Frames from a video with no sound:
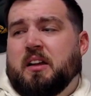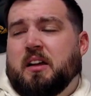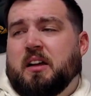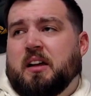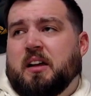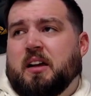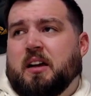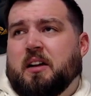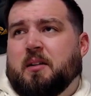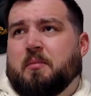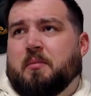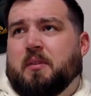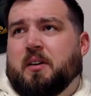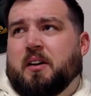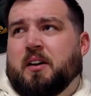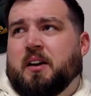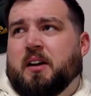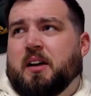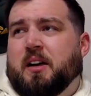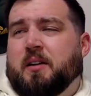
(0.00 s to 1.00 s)

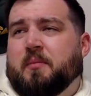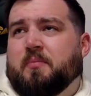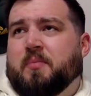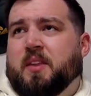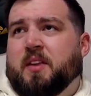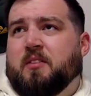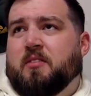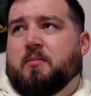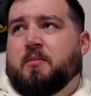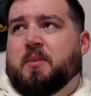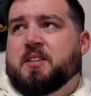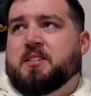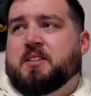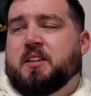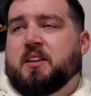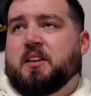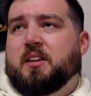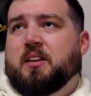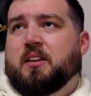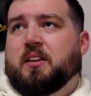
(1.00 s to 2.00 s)
You're
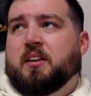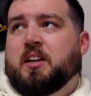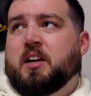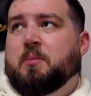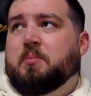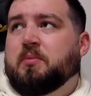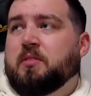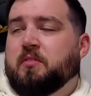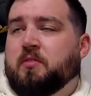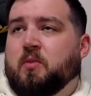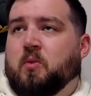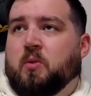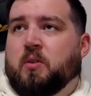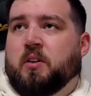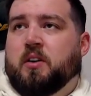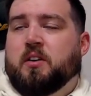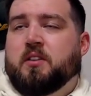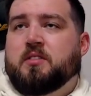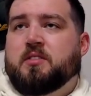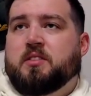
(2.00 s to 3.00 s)
missing a couple of
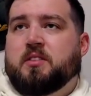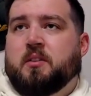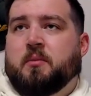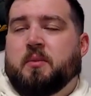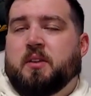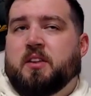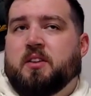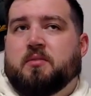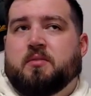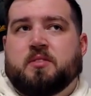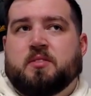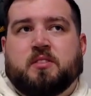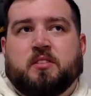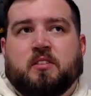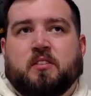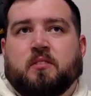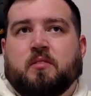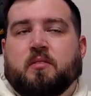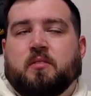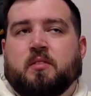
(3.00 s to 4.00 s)
corners. I mean, you were
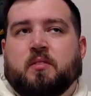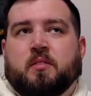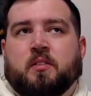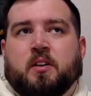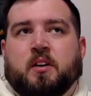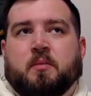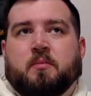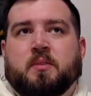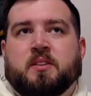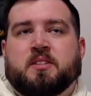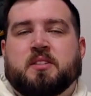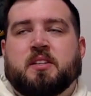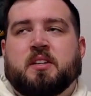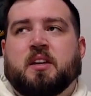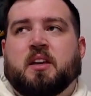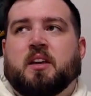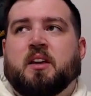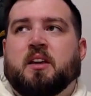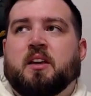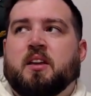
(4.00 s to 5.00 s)
still
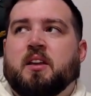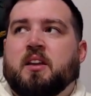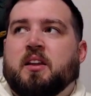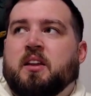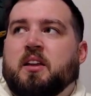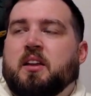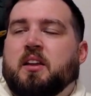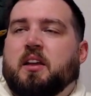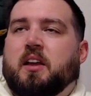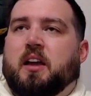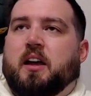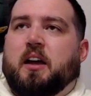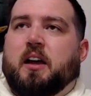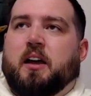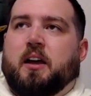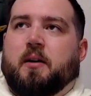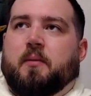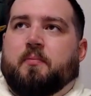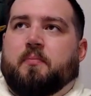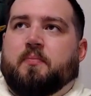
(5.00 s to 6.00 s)
missing
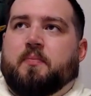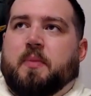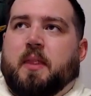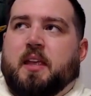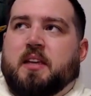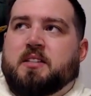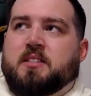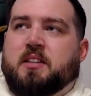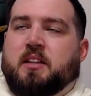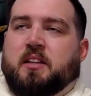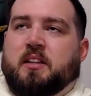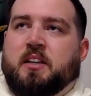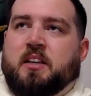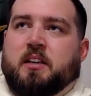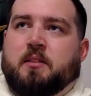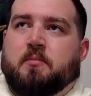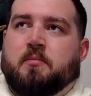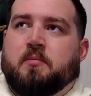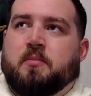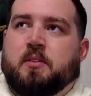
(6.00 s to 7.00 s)

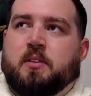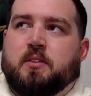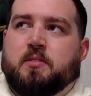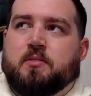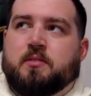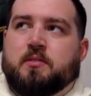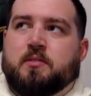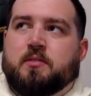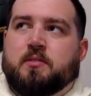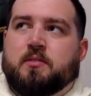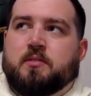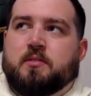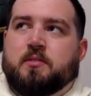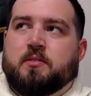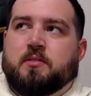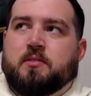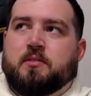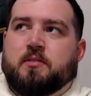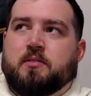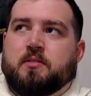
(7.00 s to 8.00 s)
Salim, who's
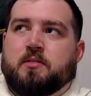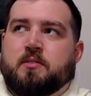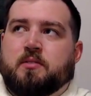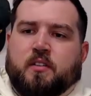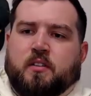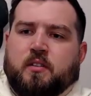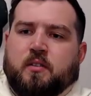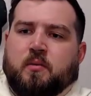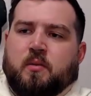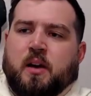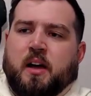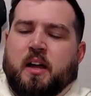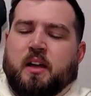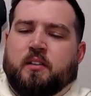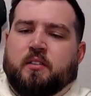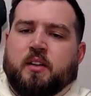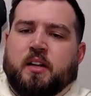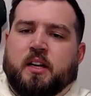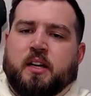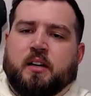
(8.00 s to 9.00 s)
been out for a
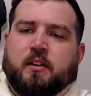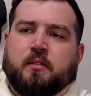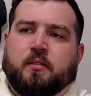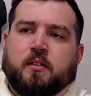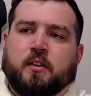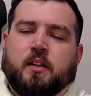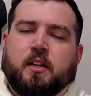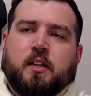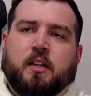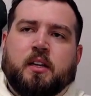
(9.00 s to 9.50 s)
while now.